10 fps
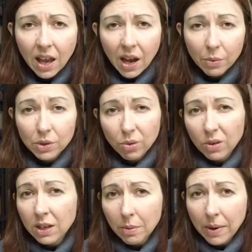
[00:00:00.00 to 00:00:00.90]
I was
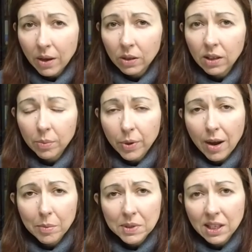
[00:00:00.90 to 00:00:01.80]
talking about the
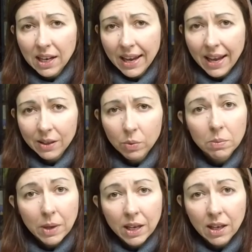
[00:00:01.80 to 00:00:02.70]
problems that I had
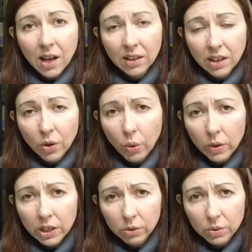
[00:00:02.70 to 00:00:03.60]
with my
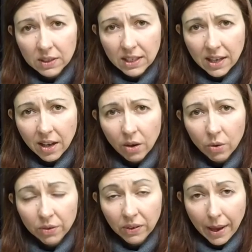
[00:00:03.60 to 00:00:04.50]
Kalanchoe lucea
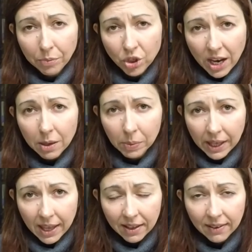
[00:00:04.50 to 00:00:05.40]
or flapjack
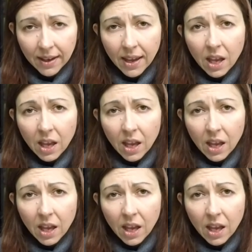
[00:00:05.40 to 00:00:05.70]
plant